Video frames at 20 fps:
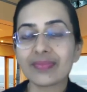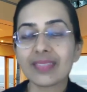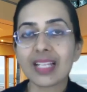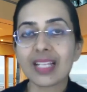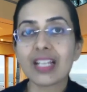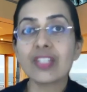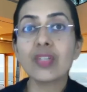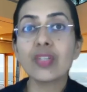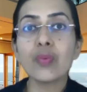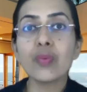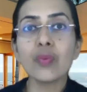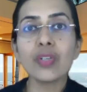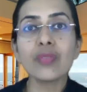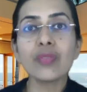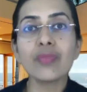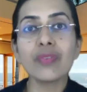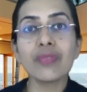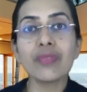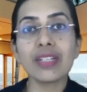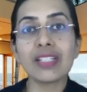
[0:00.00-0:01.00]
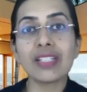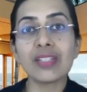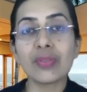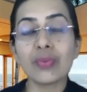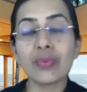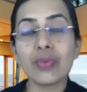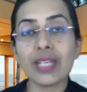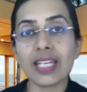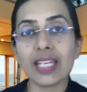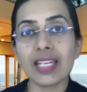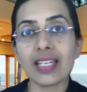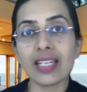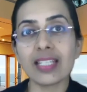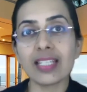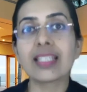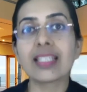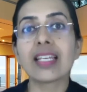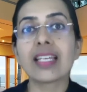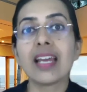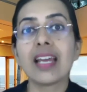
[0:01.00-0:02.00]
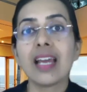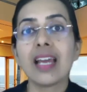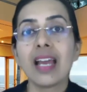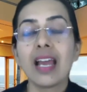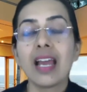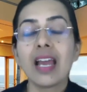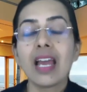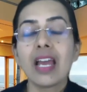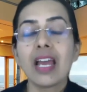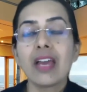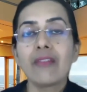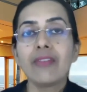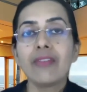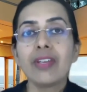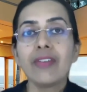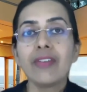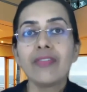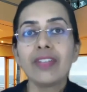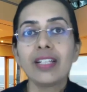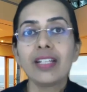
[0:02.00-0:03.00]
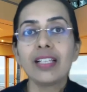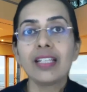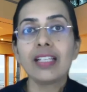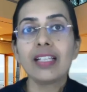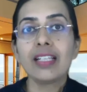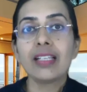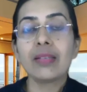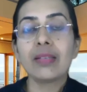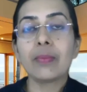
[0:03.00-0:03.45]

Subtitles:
So what we will do is we will